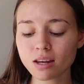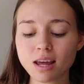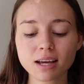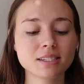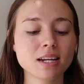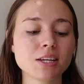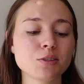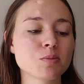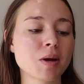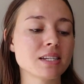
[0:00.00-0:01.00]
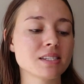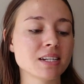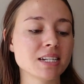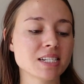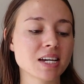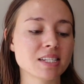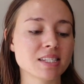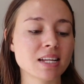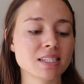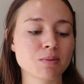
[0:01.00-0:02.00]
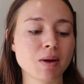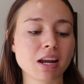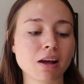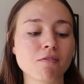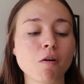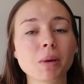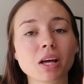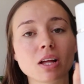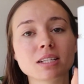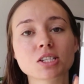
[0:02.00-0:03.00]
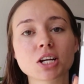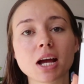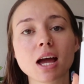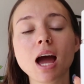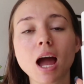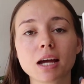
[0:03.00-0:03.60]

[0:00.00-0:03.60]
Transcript: Next, I use my Sanitas Enzymatic Foaming Cleanser.